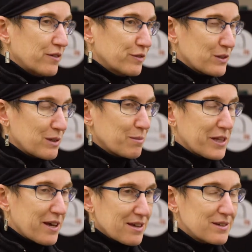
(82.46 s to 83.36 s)
So we would
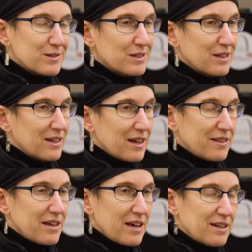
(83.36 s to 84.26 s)
have a
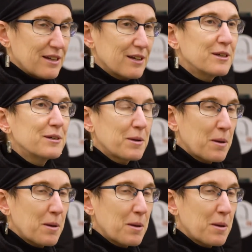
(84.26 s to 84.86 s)
session with Learning